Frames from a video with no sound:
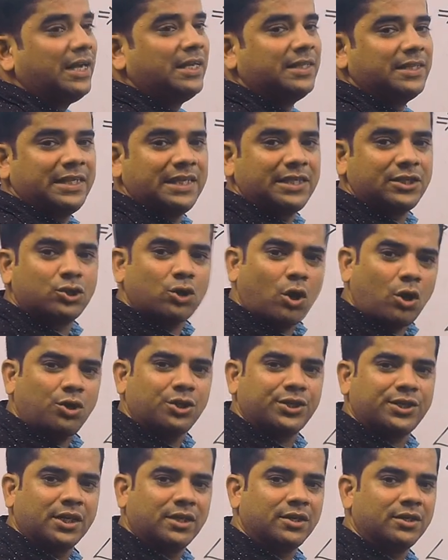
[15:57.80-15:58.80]
in this
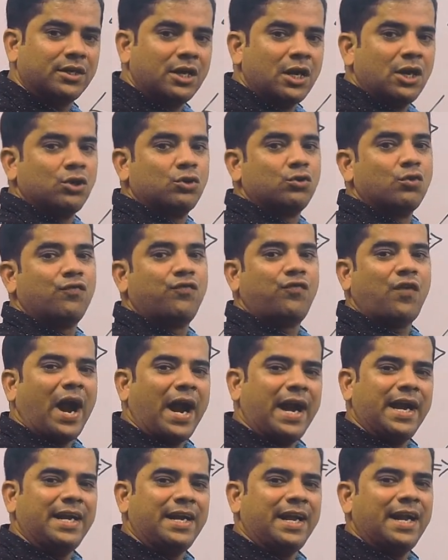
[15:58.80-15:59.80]
solution to
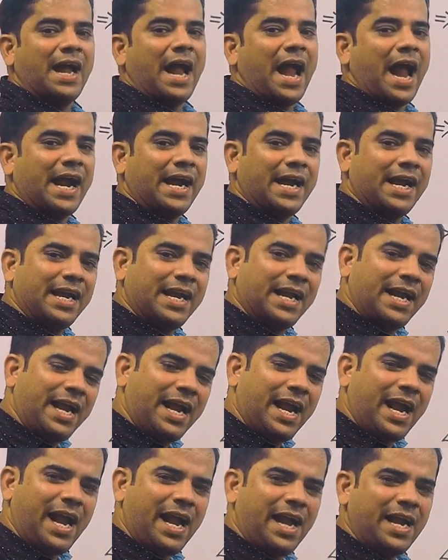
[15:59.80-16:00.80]
find angle
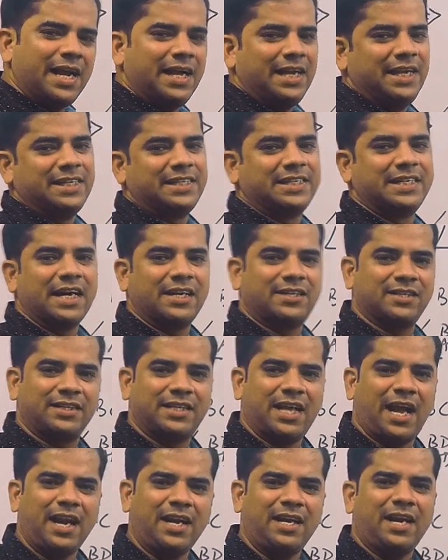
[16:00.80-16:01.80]
A is greater
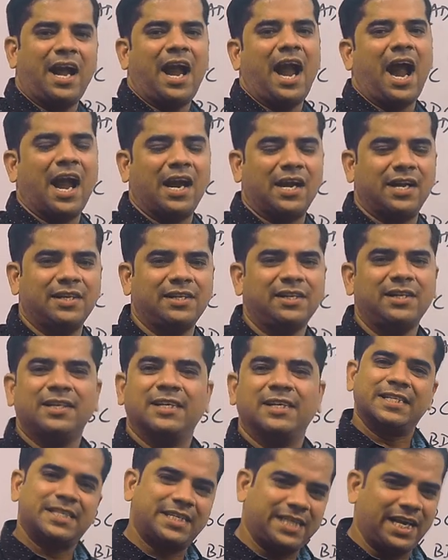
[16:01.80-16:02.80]
than angle
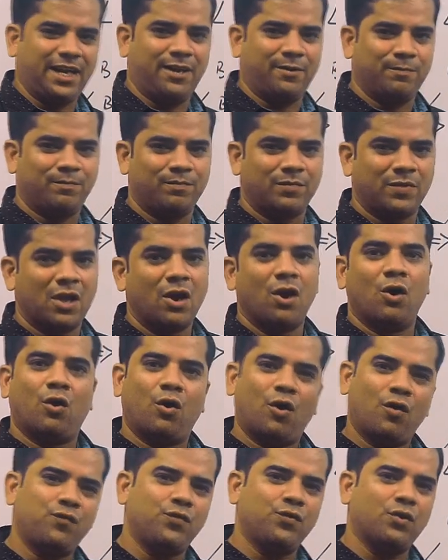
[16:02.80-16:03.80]
C.
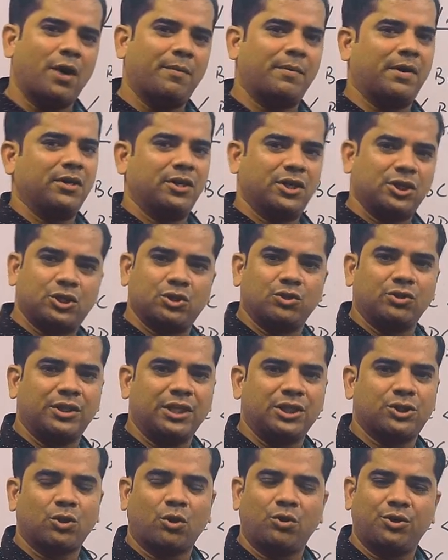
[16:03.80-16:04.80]
Hope you have understood
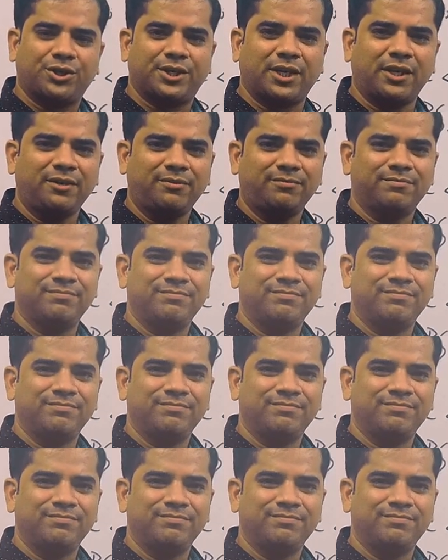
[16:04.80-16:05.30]
the solution.